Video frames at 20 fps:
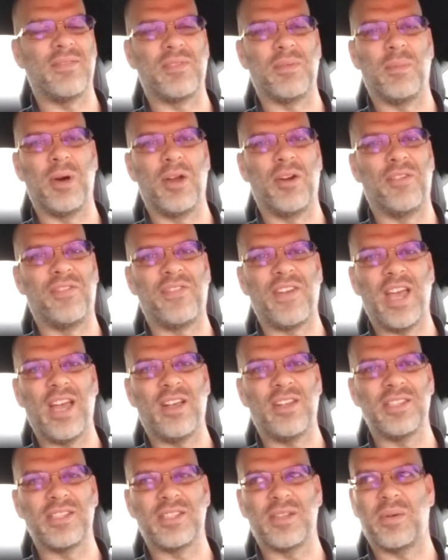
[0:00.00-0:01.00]
If the motor
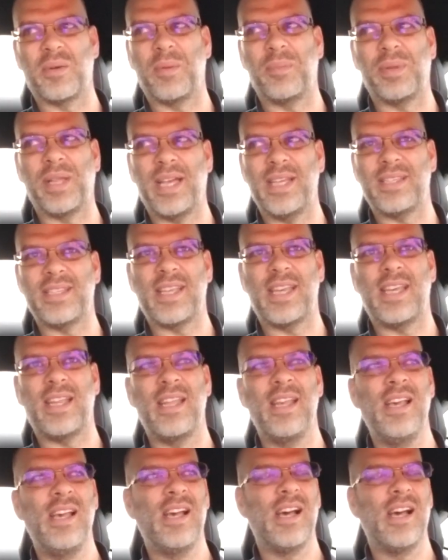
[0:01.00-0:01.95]
fails, they'll replace it.